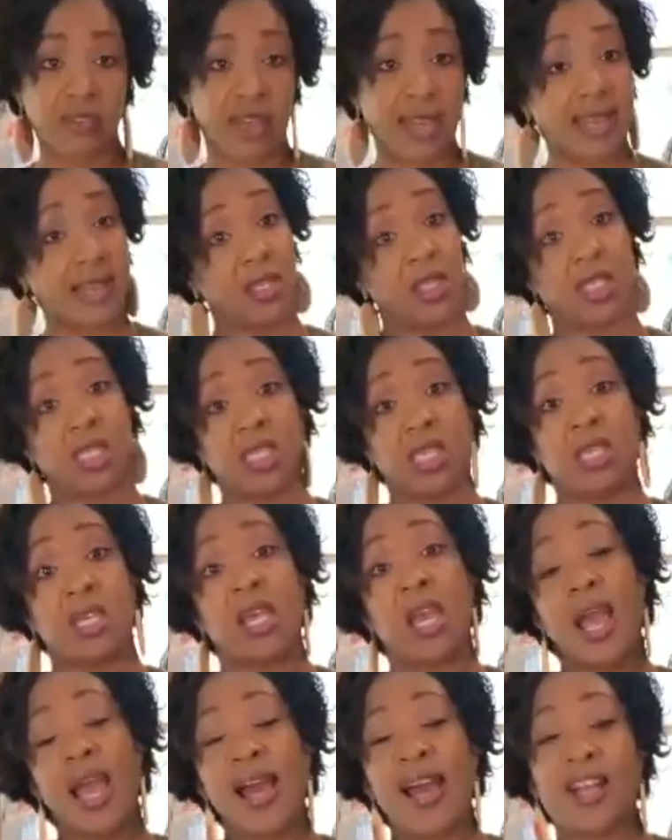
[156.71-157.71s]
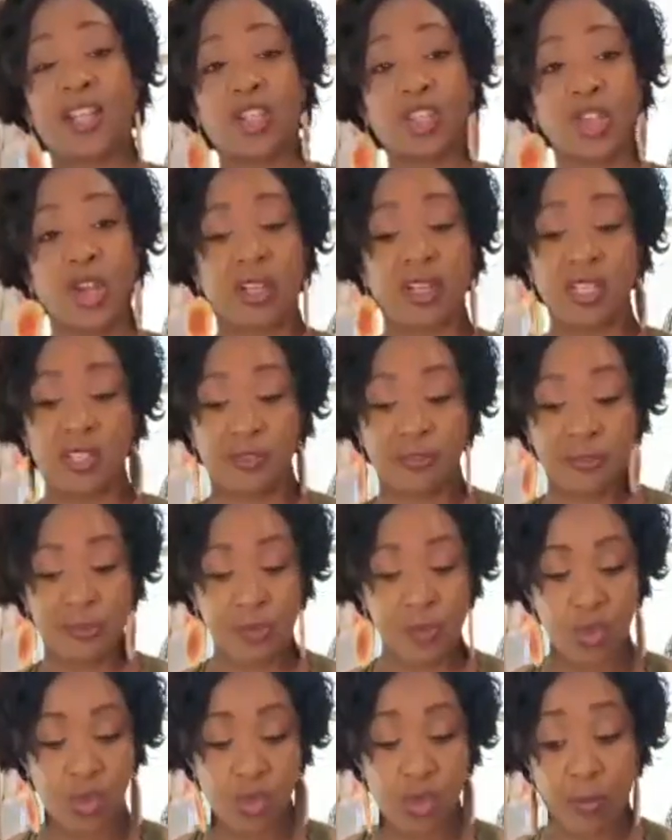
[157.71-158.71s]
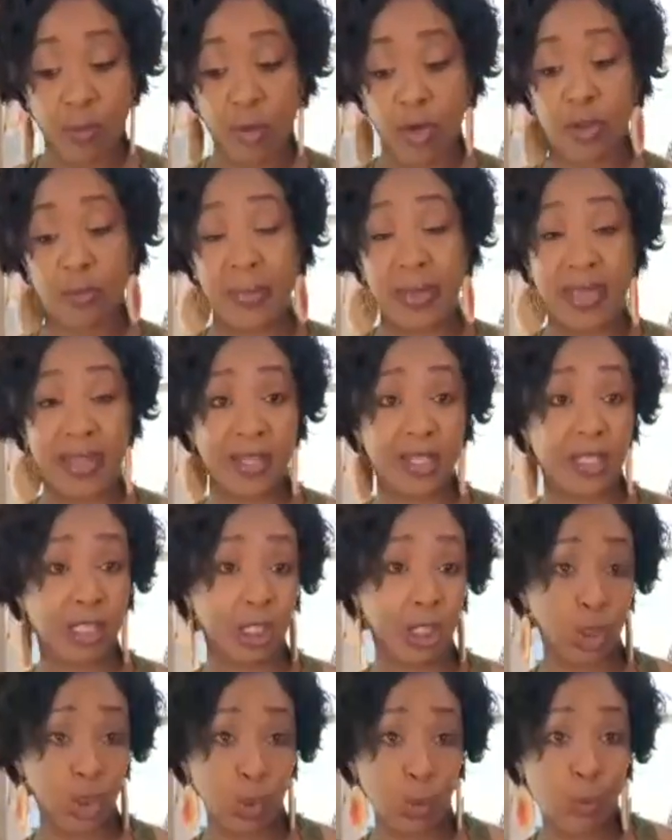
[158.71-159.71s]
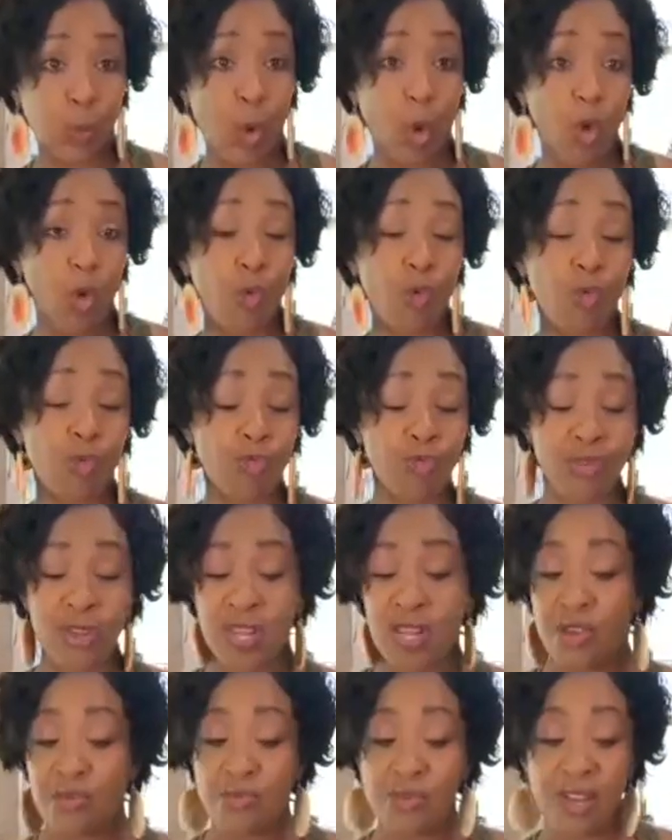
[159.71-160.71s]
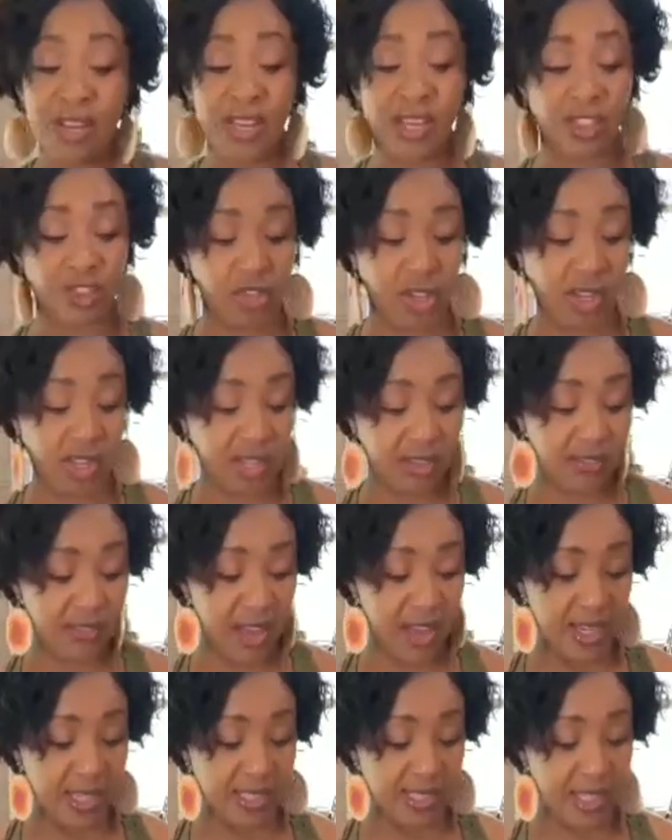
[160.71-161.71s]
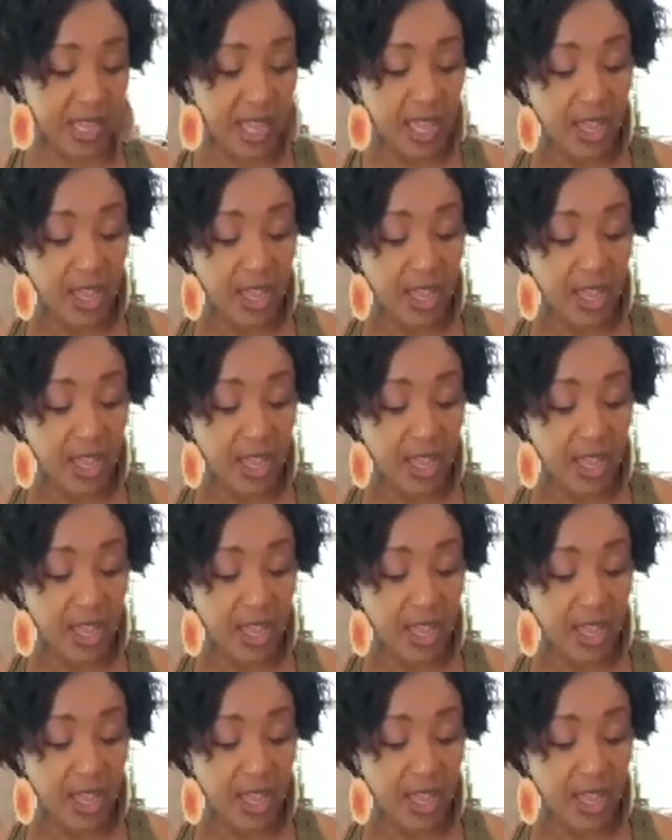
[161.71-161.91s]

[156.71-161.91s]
I like to see attractive food, so I'm gonna make this soup really, really attractive, guys.